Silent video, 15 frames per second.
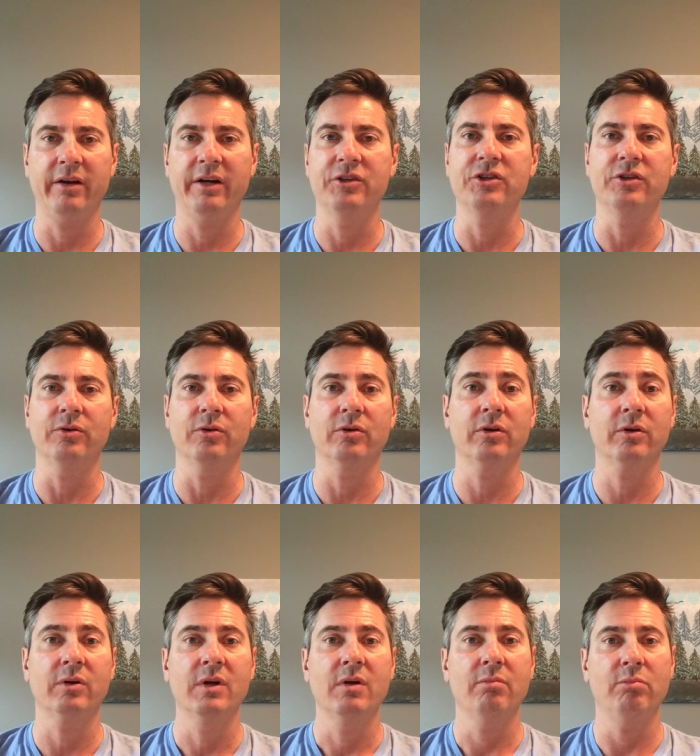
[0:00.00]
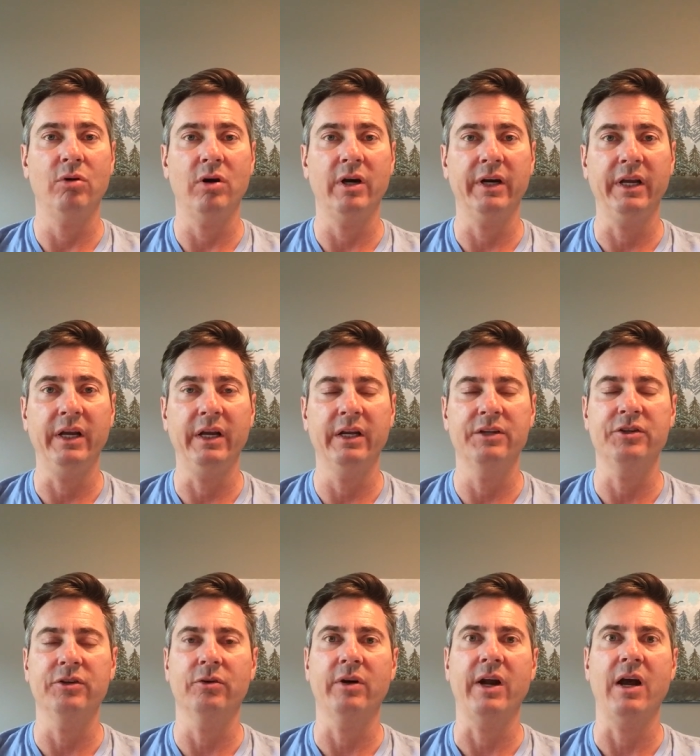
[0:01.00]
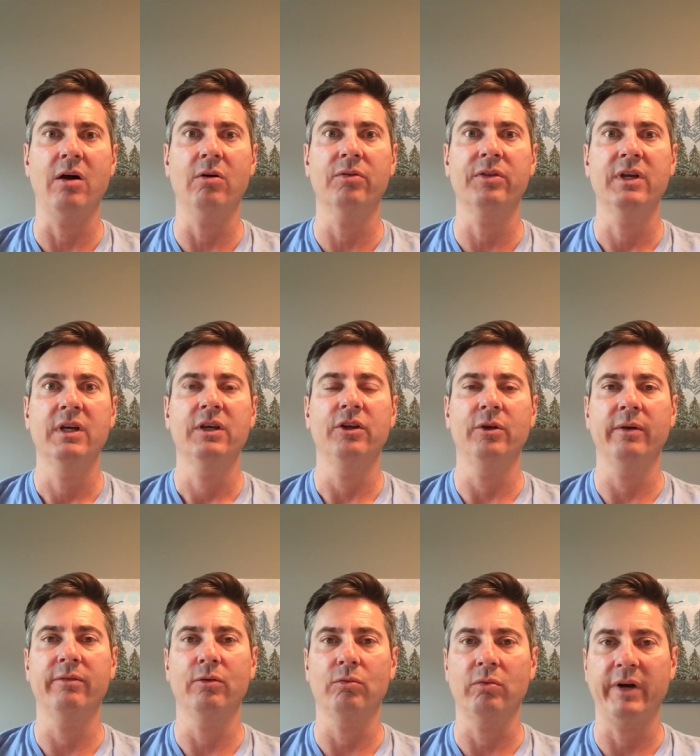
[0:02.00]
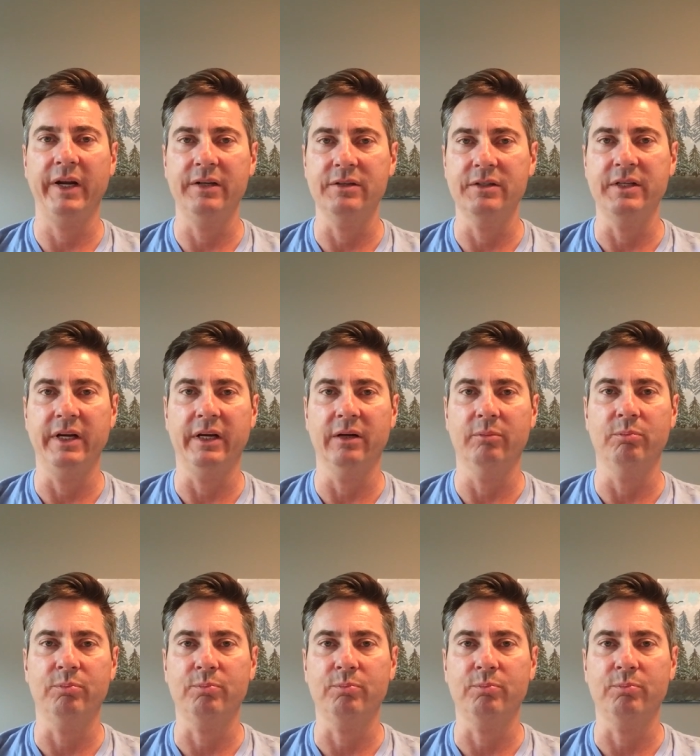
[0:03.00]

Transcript: It's your body, it's your health. You have the right to take a